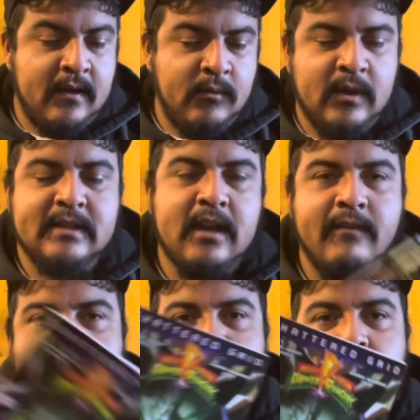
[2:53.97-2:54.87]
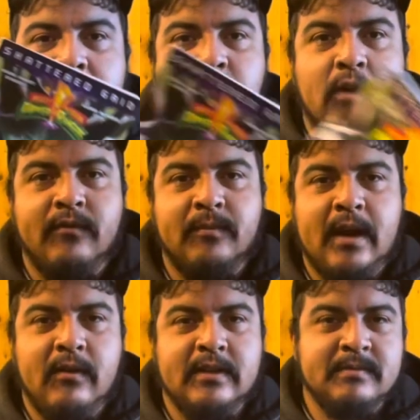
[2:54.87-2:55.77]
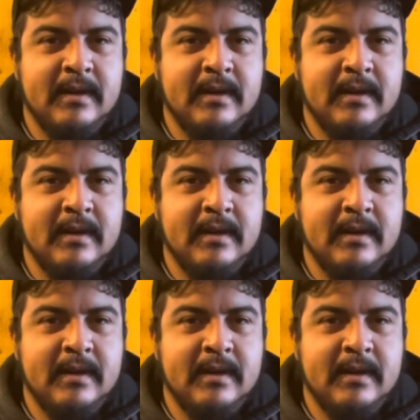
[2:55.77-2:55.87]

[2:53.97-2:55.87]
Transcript: Well, it's obviously Mighty Morphin Power Rangers,